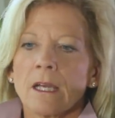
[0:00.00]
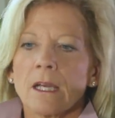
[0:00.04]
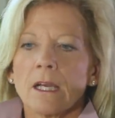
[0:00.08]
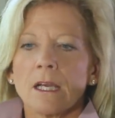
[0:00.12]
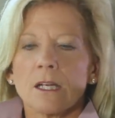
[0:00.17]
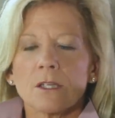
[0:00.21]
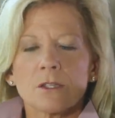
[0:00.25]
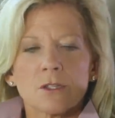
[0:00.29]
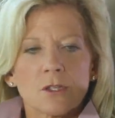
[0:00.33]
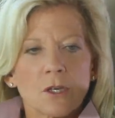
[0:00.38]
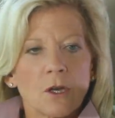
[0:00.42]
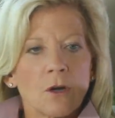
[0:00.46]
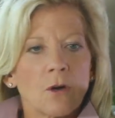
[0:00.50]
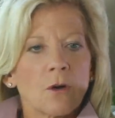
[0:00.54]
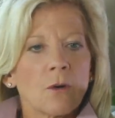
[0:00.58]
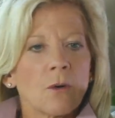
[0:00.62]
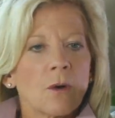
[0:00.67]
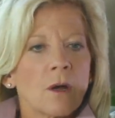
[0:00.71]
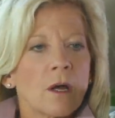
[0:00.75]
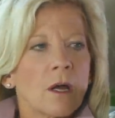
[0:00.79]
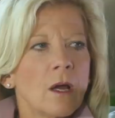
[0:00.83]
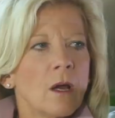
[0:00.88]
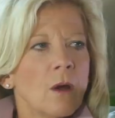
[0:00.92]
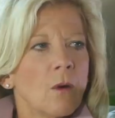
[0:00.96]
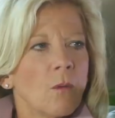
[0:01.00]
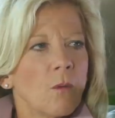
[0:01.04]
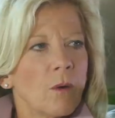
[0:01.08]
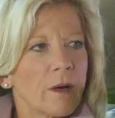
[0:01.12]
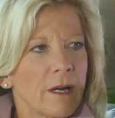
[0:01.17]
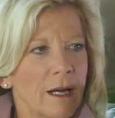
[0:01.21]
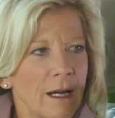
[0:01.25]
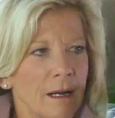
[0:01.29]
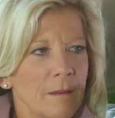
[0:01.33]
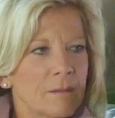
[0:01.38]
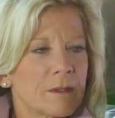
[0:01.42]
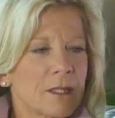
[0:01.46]
And so what
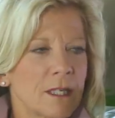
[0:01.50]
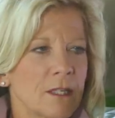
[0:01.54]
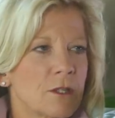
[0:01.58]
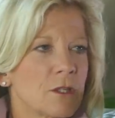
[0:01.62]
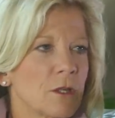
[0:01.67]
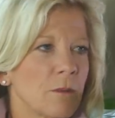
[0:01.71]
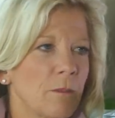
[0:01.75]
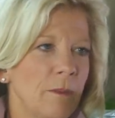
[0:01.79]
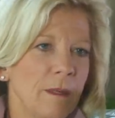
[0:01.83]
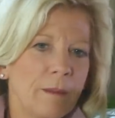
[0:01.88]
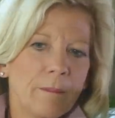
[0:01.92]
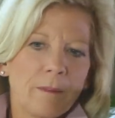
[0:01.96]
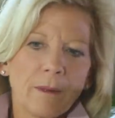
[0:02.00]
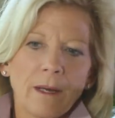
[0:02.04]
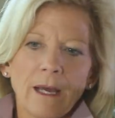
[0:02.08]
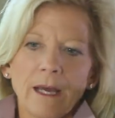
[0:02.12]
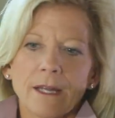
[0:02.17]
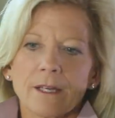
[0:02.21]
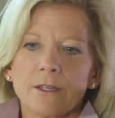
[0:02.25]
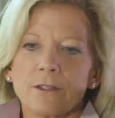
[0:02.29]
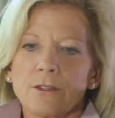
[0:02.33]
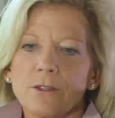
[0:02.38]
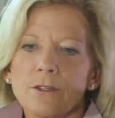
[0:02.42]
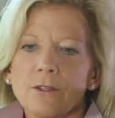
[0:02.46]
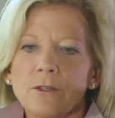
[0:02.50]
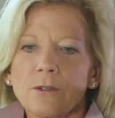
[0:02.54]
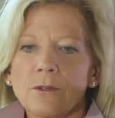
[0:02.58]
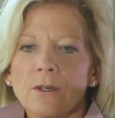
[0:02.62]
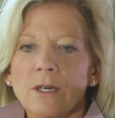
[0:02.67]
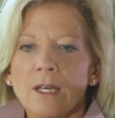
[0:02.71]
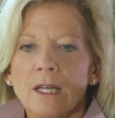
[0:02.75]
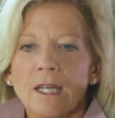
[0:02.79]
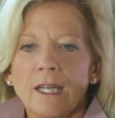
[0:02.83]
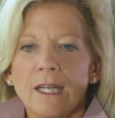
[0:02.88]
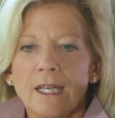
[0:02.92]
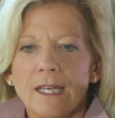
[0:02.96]
I'm teaching people how to do
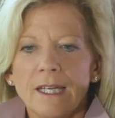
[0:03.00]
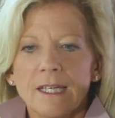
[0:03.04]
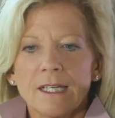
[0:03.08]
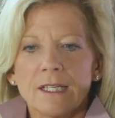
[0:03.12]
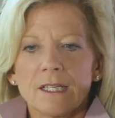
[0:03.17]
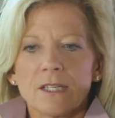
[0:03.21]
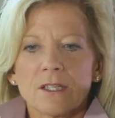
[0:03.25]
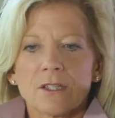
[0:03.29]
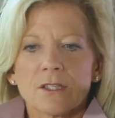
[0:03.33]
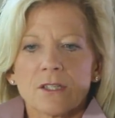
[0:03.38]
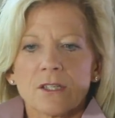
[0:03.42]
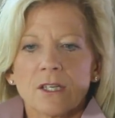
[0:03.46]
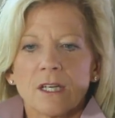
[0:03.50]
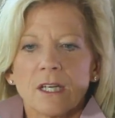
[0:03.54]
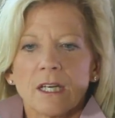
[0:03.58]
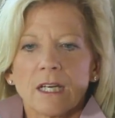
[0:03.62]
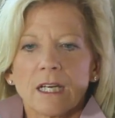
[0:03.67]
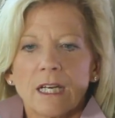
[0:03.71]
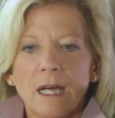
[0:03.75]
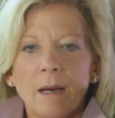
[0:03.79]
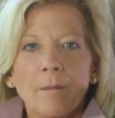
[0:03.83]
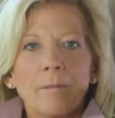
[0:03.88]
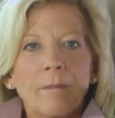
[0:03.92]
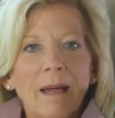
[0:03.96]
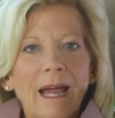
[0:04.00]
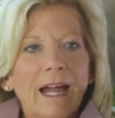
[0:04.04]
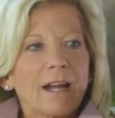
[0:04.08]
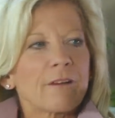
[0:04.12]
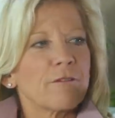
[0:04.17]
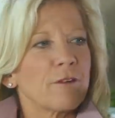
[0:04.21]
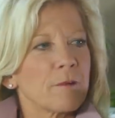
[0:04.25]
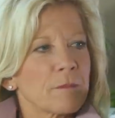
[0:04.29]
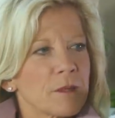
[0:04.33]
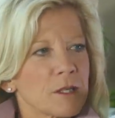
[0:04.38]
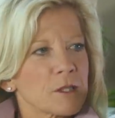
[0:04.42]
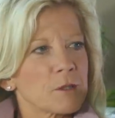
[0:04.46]
is come back
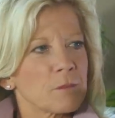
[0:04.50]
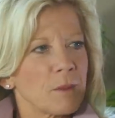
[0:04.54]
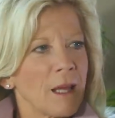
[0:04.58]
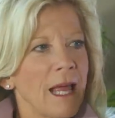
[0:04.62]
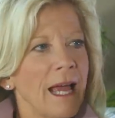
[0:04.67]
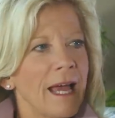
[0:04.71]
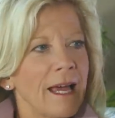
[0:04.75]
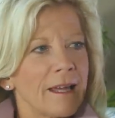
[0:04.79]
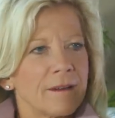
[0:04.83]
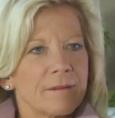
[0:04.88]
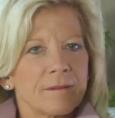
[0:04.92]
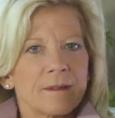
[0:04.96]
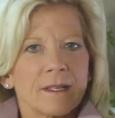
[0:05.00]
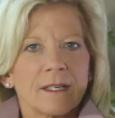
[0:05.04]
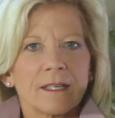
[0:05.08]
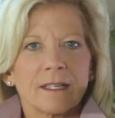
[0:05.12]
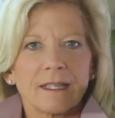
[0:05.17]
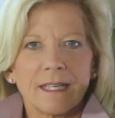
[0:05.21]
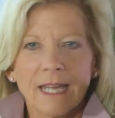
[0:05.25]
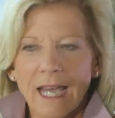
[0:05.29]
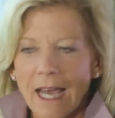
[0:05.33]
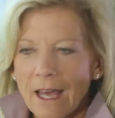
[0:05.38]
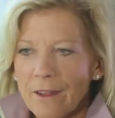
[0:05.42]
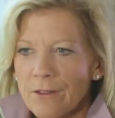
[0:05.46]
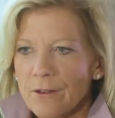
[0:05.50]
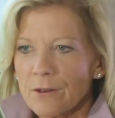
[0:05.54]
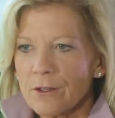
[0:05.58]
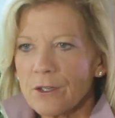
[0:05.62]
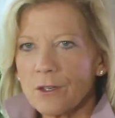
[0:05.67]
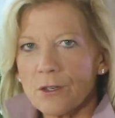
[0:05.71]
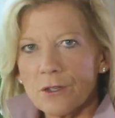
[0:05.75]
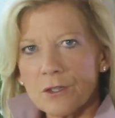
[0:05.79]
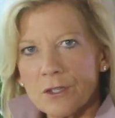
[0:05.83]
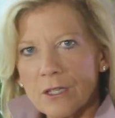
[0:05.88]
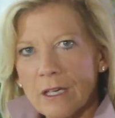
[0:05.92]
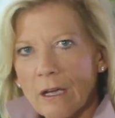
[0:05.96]
from the splat. Gather
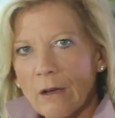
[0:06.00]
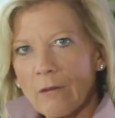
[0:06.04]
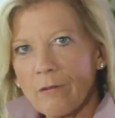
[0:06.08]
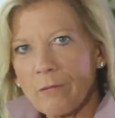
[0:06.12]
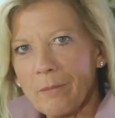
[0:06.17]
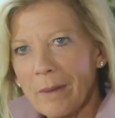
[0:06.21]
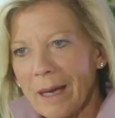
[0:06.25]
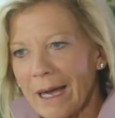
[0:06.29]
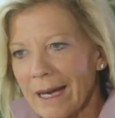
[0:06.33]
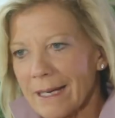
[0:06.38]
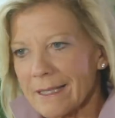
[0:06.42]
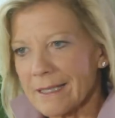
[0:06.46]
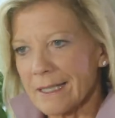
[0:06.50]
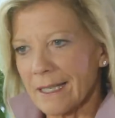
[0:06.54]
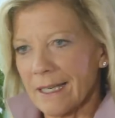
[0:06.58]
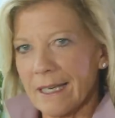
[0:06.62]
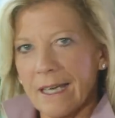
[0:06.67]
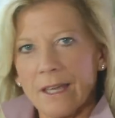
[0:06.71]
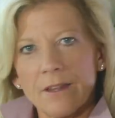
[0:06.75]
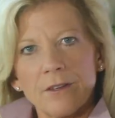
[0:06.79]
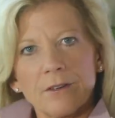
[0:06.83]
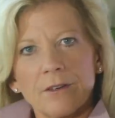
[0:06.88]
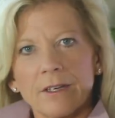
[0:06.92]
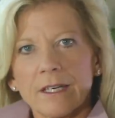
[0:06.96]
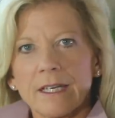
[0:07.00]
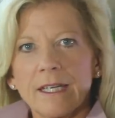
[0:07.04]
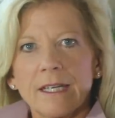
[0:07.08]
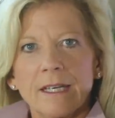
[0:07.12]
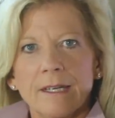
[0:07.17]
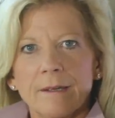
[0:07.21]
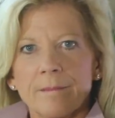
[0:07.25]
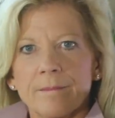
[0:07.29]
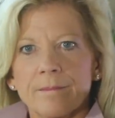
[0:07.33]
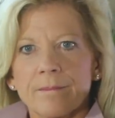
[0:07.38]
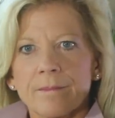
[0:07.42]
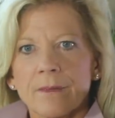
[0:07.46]
yourself back together
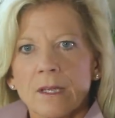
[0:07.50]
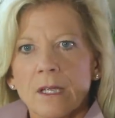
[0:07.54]
again.